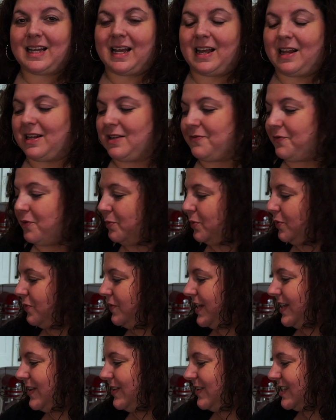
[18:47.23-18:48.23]
And for more
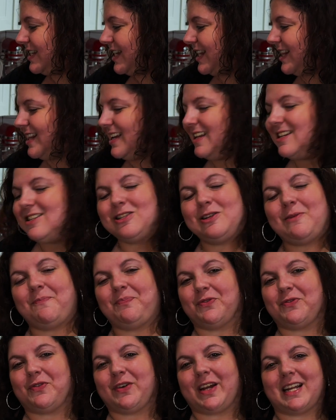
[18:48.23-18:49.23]
videos like this,
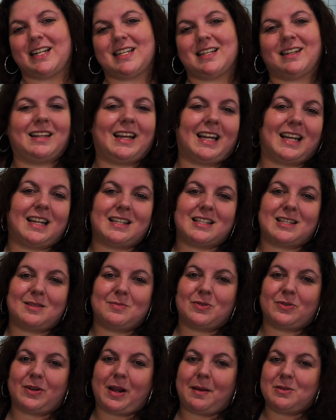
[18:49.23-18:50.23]
don't forget to like and
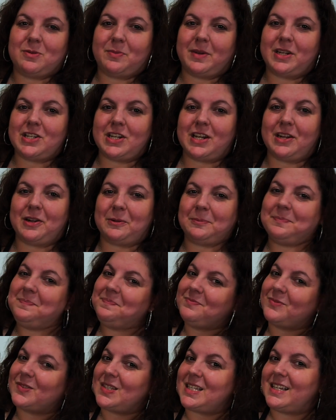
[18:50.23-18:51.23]
subscribe to my channel.
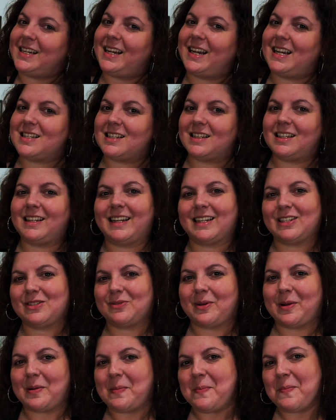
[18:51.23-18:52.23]
See you guys on the next
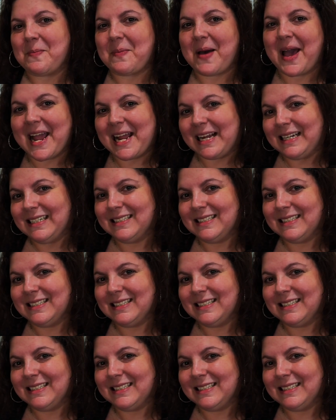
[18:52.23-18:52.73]
one. Bye.